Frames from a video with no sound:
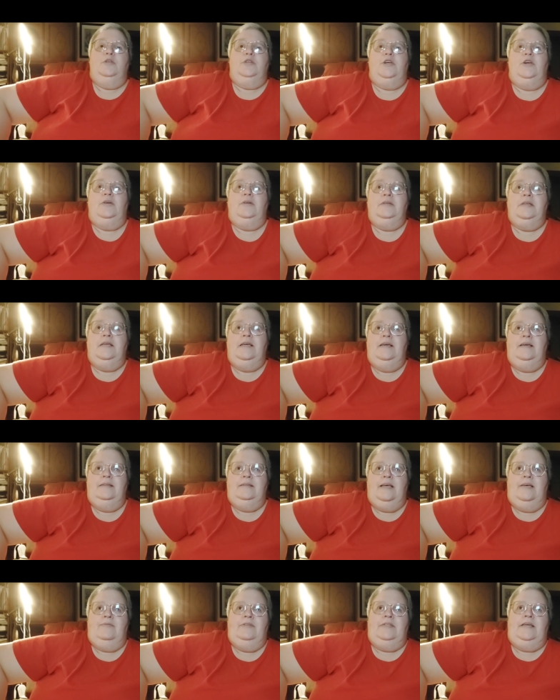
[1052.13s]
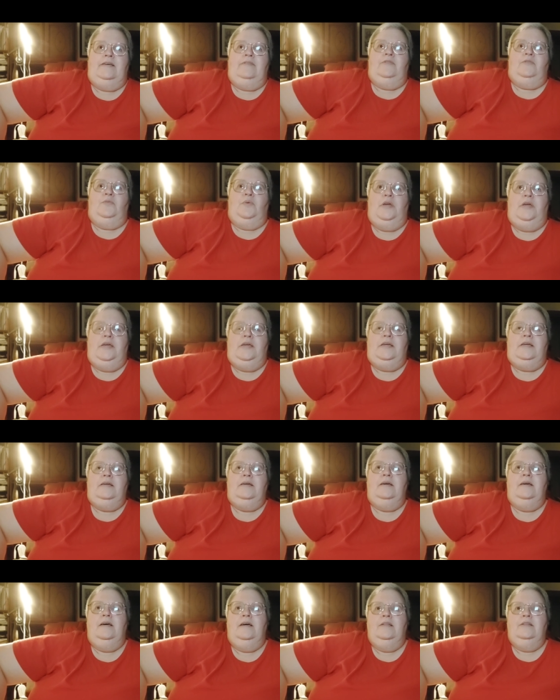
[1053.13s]
which currently is every day of the
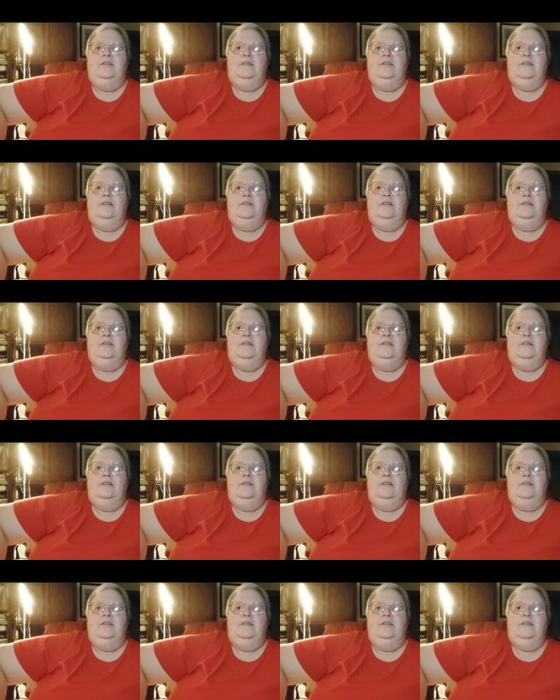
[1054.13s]
week.